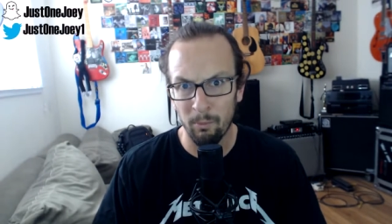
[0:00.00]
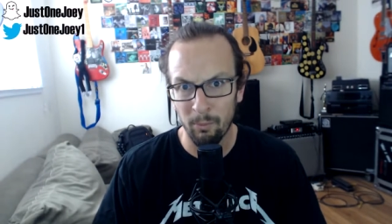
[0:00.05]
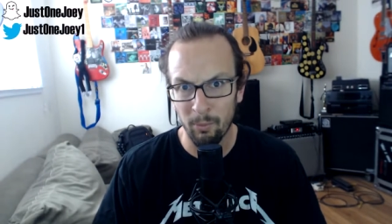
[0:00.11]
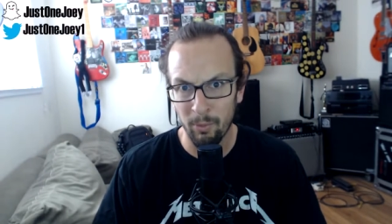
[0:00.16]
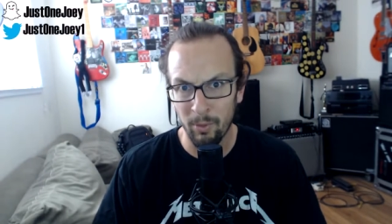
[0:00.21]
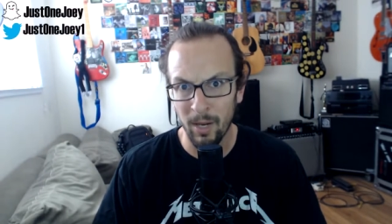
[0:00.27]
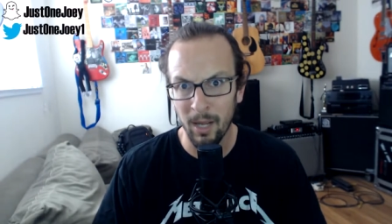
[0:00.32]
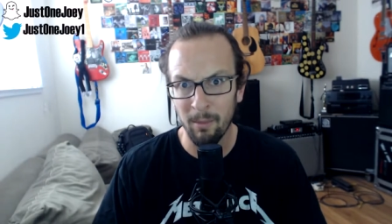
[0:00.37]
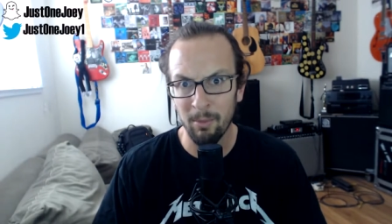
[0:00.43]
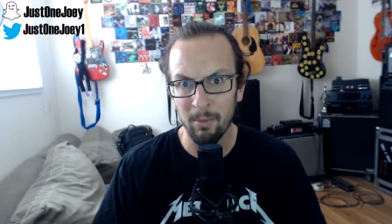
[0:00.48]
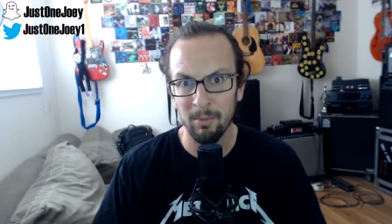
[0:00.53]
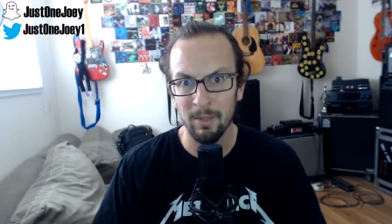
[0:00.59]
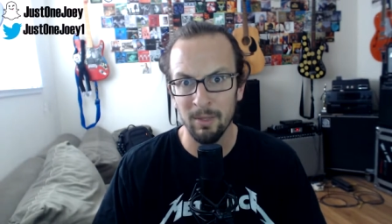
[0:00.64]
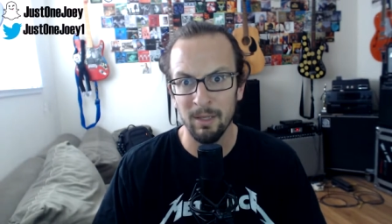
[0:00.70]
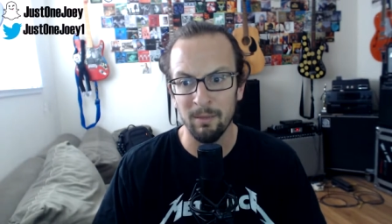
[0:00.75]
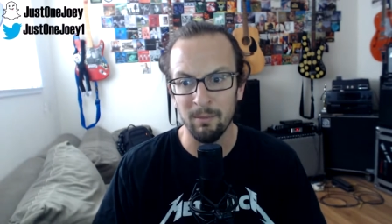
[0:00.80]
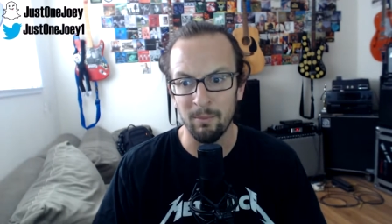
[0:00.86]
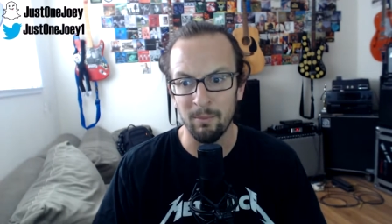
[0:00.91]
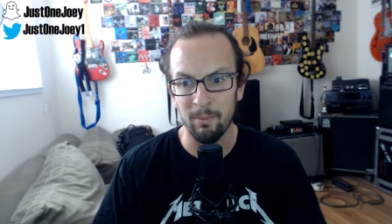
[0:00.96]

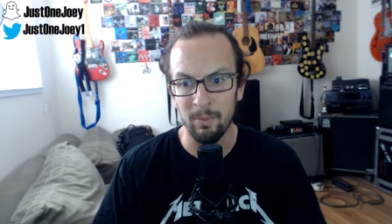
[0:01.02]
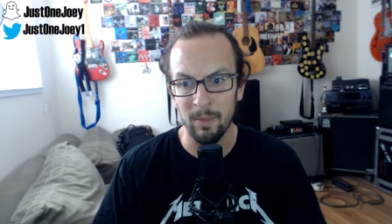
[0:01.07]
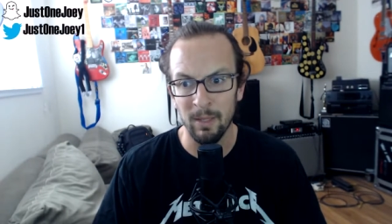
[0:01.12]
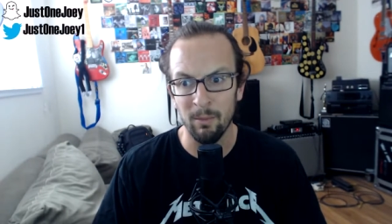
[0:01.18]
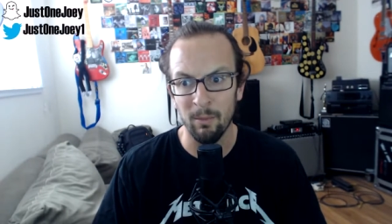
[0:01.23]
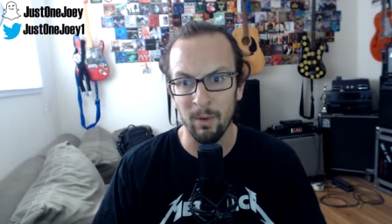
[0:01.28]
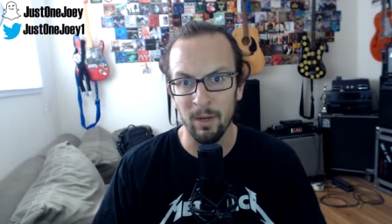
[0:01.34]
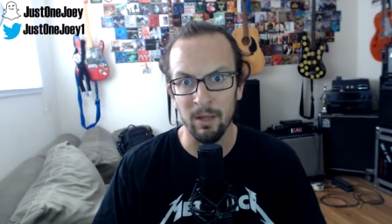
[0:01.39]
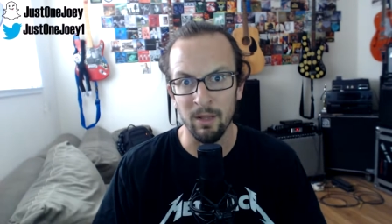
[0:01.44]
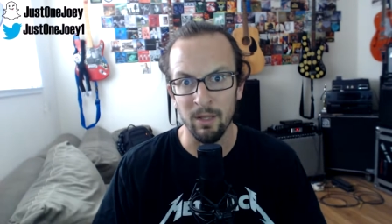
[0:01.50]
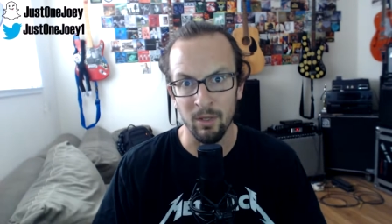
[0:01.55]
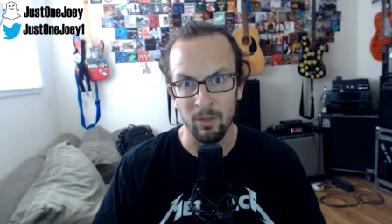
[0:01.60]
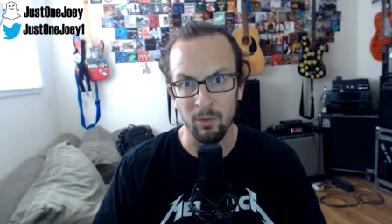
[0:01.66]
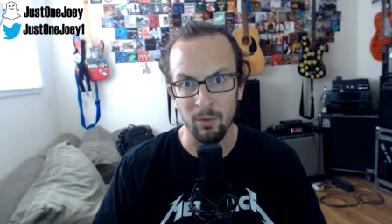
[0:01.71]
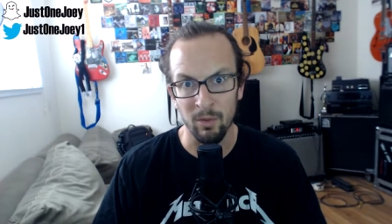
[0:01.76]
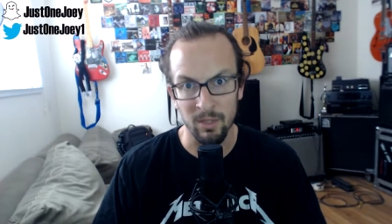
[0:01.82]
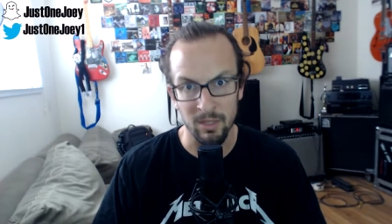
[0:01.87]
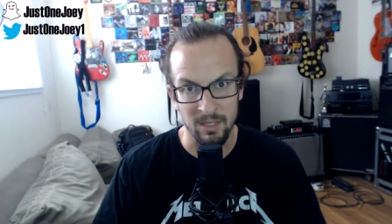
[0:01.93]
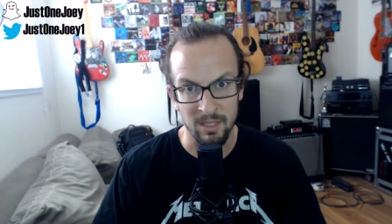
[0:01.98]
probably be one of the
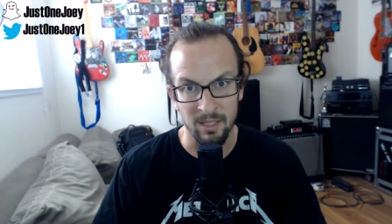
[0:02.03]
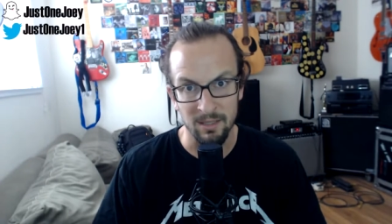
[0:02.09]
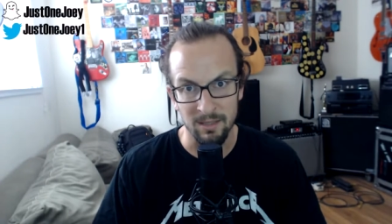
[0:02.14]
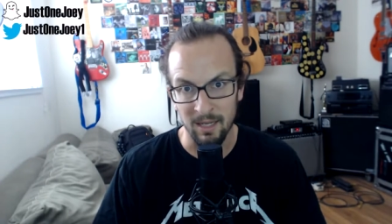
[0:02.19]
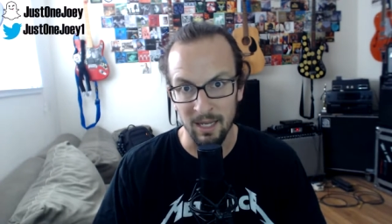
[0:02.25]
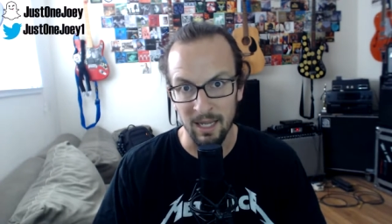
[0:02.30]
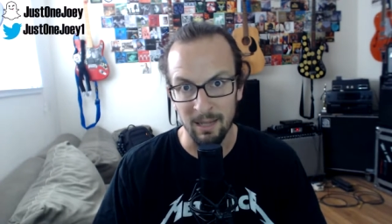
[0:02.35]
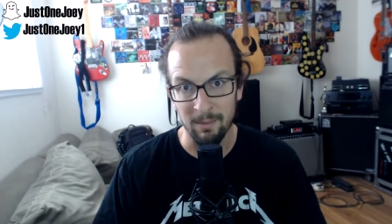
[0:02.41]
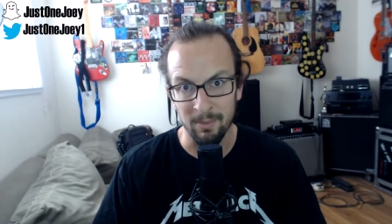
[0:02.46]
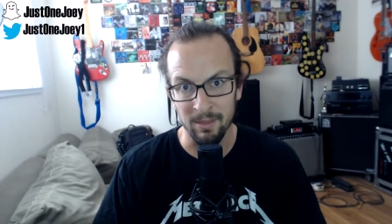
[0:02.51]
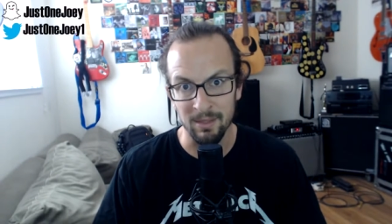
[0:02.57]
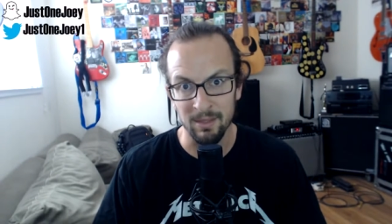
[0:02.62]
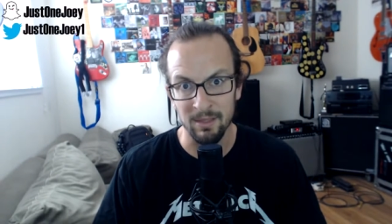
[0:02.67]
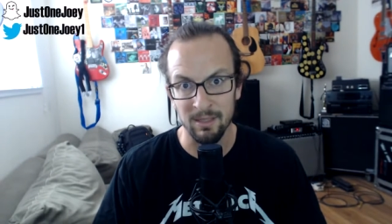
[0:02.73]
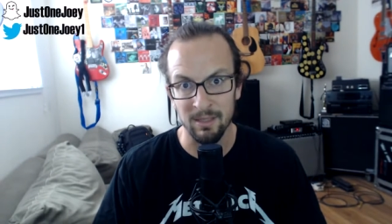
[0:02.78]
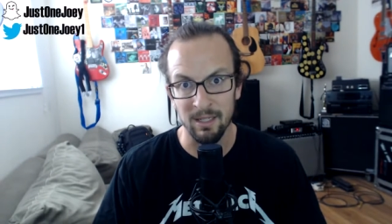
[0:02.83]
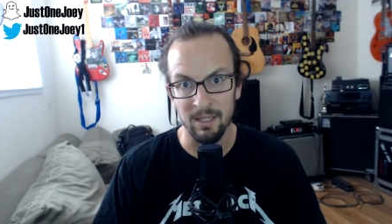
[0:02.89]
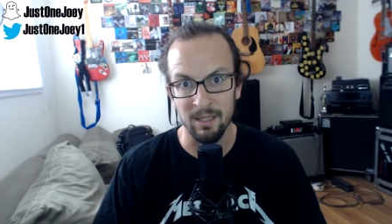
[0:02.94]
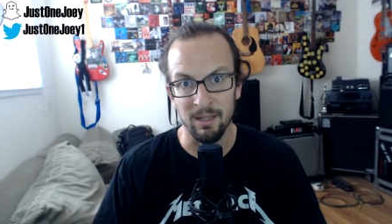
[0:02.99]
coolest things that
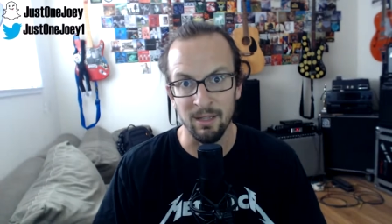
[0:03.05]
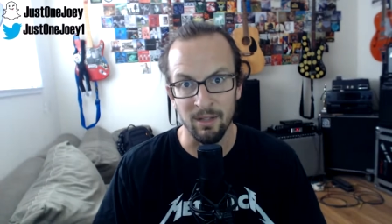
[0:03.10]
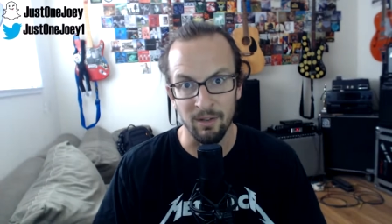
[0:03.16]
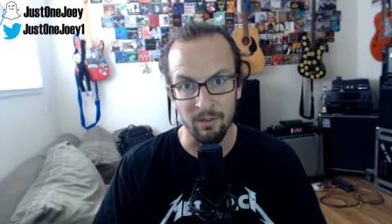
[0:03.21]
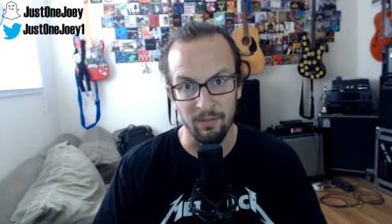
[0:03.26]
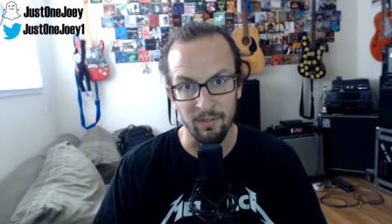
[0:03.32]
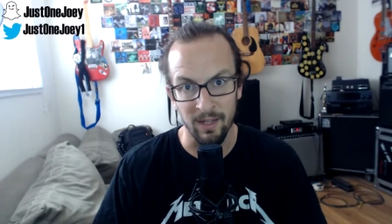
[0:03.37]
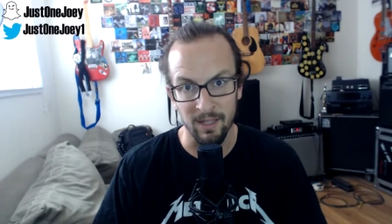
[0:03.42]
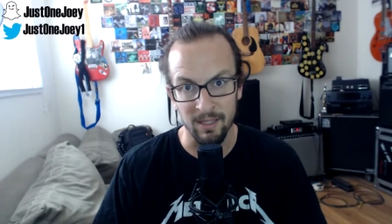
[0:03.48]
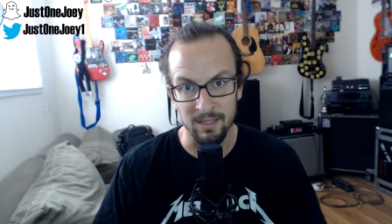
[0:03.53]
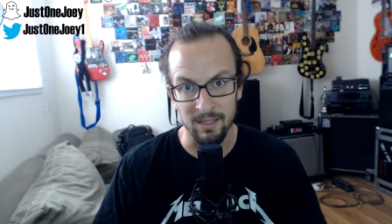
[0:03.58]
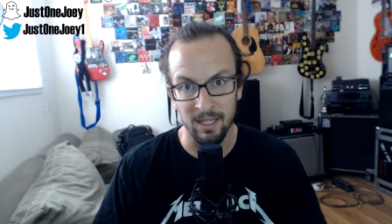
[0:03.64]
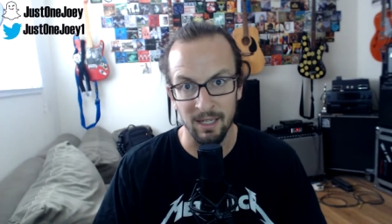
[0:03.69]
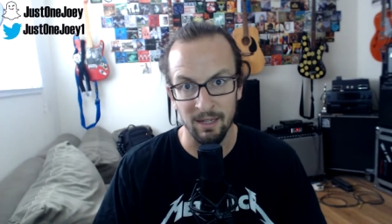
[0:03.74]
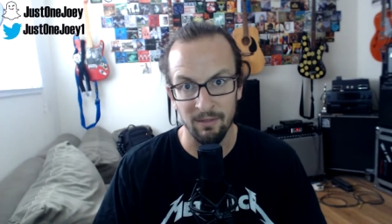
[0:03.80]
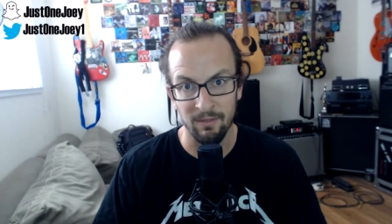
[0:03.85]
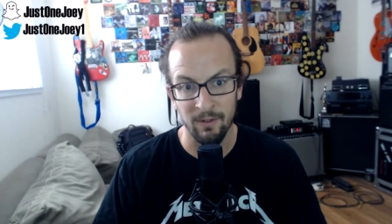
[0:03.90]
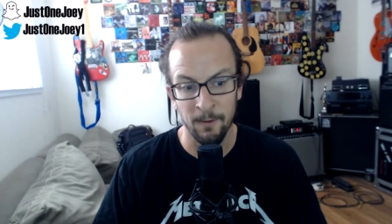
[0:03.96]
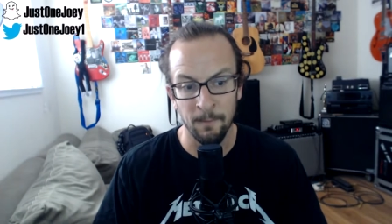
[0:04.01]
happens in their fans'
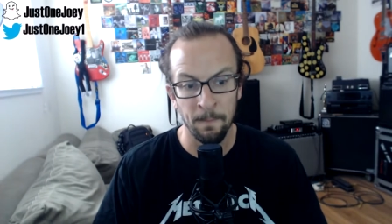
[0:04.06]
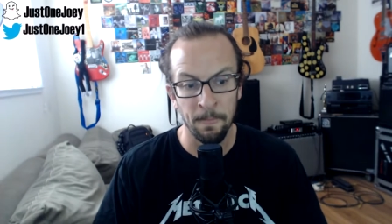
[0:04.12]
life.